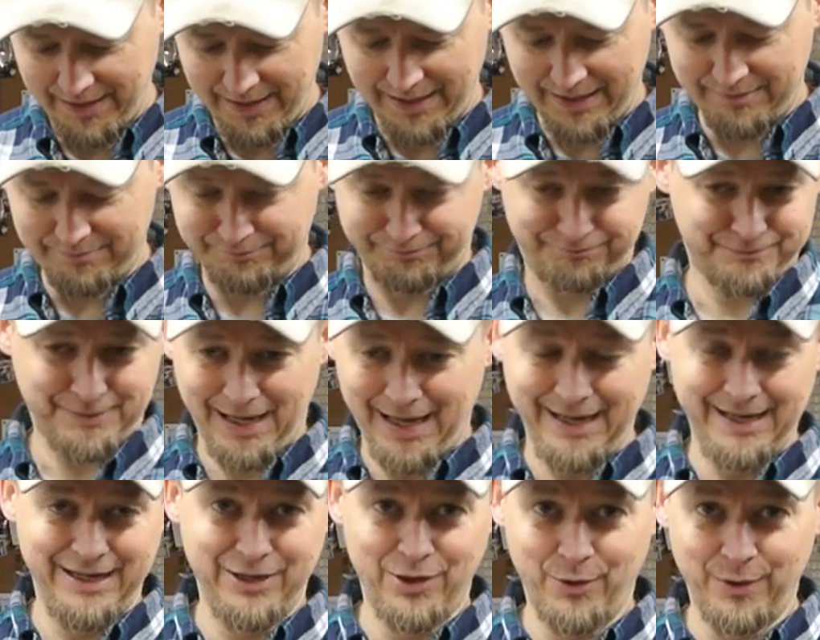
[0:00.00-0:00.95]
And
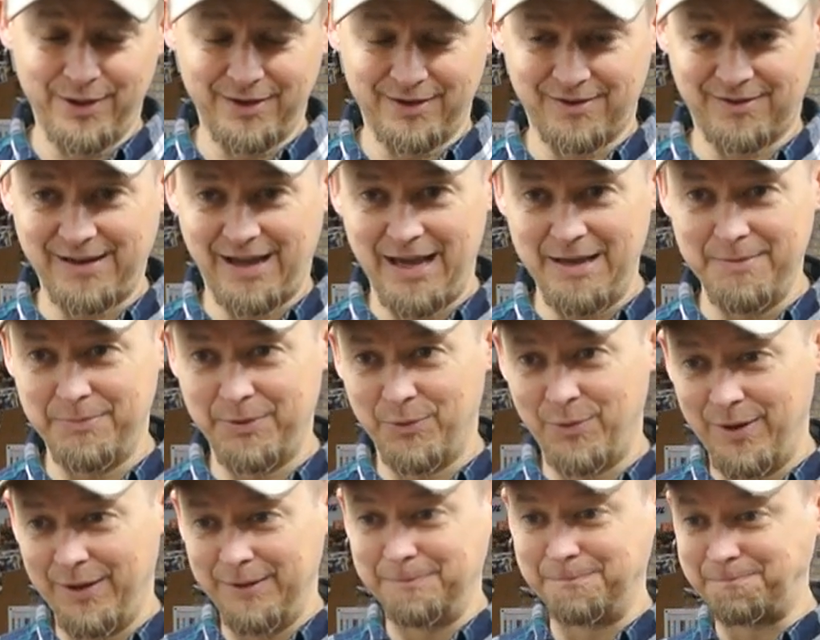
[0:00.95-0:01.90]
I didn't know it at the time, but
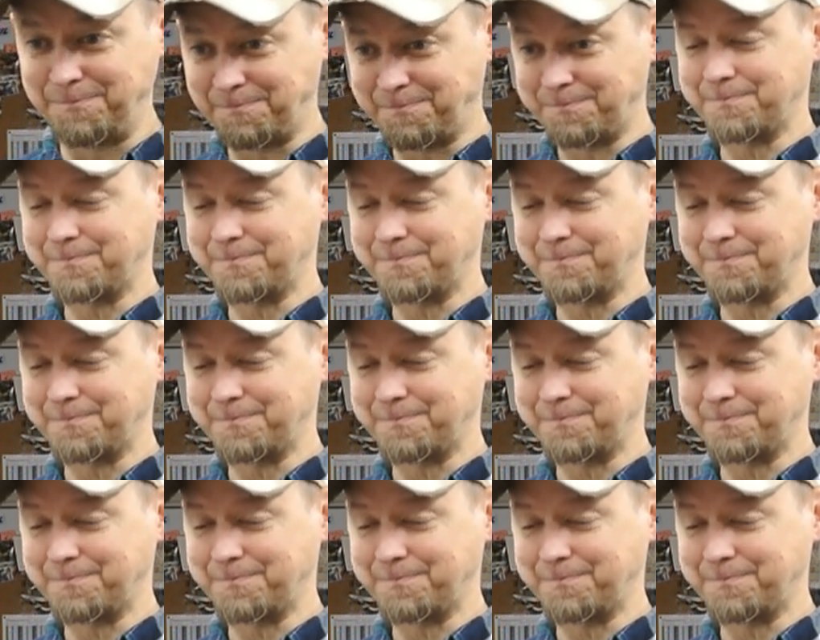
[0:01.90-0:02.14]
when